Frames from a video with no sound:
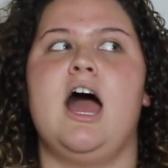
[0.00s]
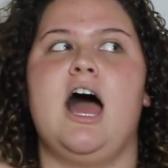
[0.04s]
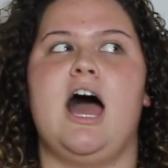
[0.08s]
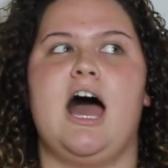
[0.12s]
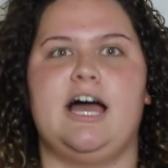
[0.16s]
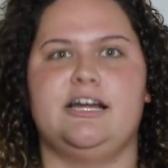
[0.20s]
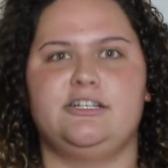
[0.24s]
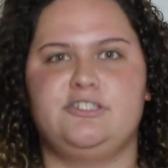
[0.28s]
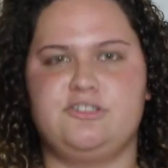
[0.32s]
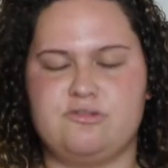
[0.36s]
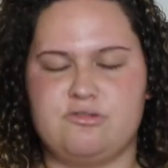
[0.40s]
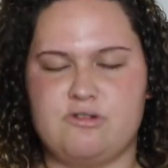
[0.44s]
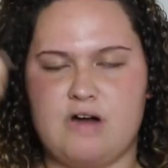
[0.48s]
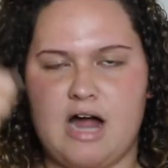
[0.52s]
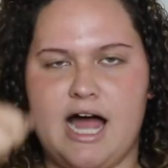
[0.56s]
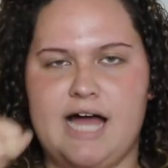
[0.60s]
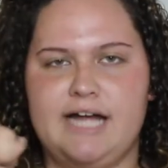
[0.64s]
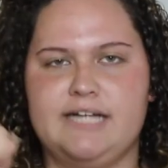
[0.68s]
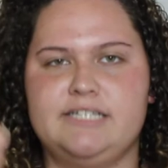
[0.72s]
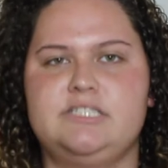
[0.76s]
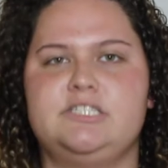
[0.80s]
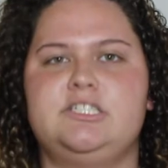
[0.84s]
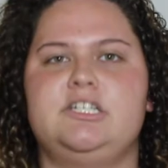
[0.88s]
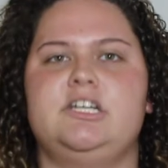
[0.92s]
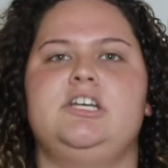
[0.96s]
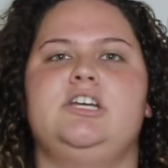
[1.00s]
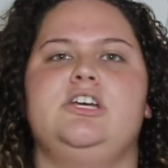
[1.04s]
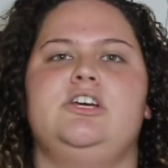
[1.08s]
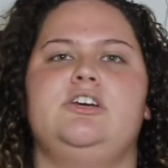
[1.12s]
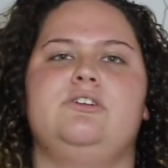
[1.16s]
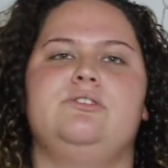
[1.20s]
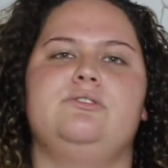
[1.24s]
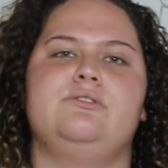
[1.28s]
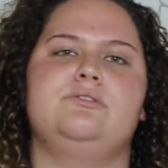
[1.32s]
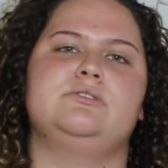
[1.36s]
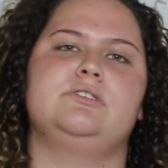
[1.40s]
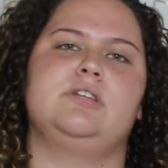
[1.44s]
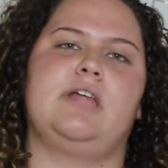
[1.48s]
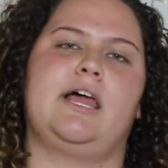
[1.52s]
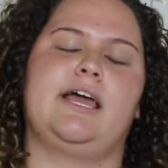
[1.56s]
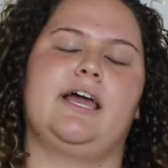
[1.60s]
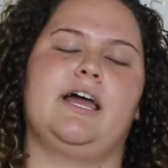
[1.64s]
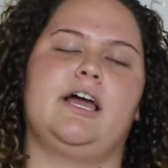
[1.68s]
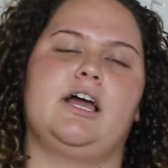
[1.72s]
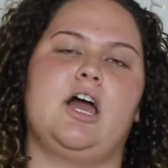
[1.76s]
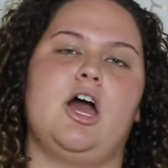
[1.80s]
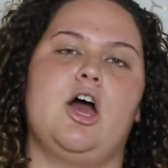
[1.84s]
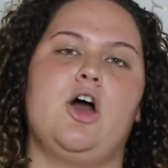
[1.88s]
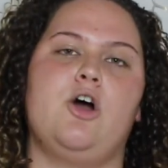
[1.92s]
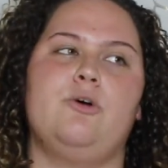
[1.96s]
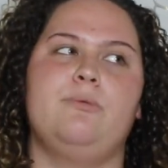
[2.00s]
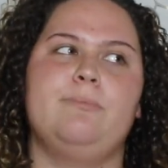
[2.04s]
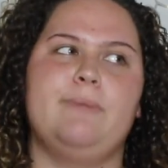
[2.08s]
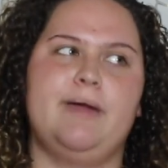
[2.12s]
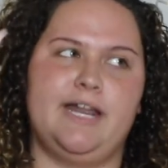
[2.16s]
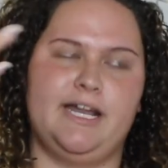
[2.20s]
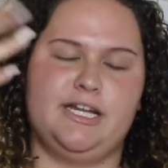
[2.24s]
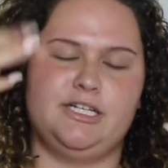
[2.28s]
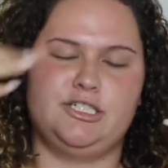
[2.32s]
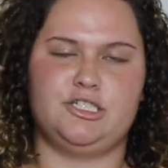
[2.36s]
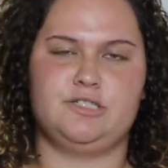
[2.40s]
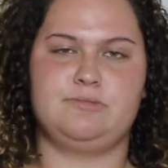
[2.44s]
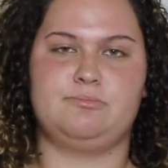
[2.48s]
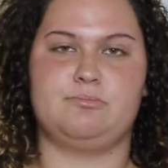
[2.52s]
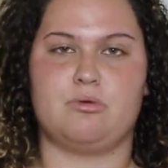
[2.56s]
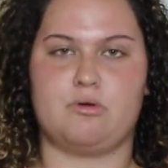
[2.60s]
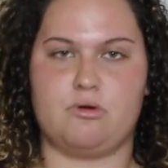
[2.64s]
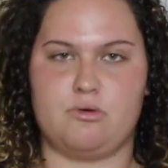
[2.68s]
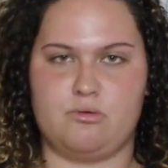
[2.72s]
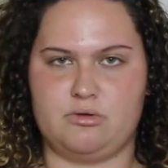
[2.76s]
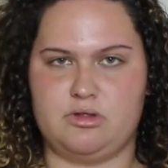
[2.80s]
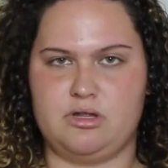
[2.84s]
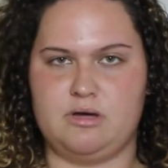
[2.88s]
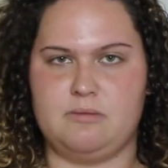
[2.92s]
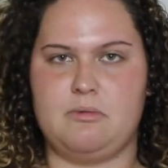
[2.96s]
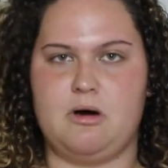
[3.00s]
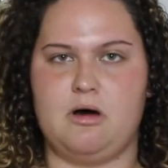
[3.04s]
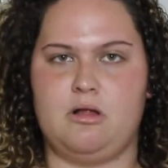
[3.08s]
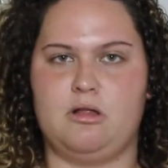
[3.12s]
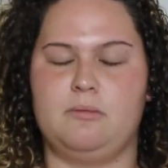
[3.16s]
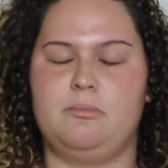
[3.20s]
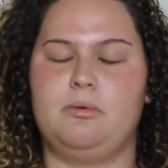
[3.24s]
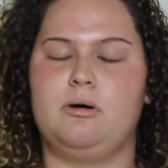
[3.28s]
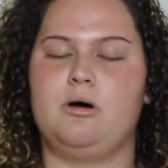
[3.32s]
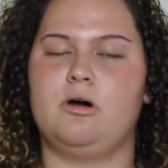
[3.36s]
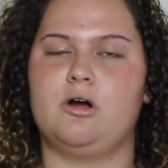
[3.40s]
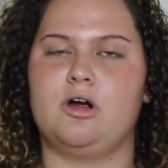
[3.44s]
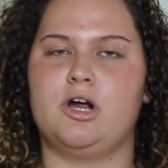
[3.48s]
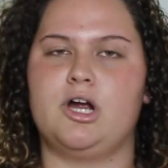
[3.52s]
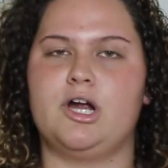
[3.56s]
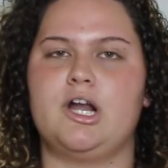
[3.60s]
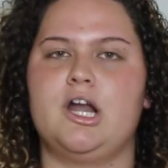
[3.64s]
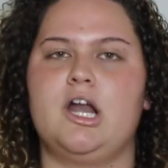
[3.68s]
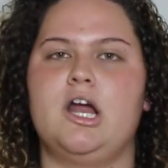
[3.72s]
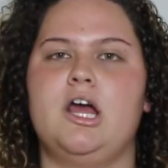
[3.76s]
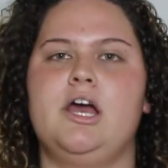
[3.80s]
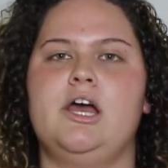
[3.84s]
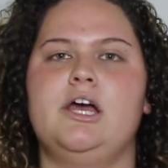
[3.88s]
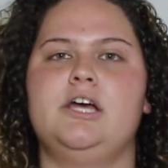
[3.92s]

I tried to use like a comb and it just broke them all apart.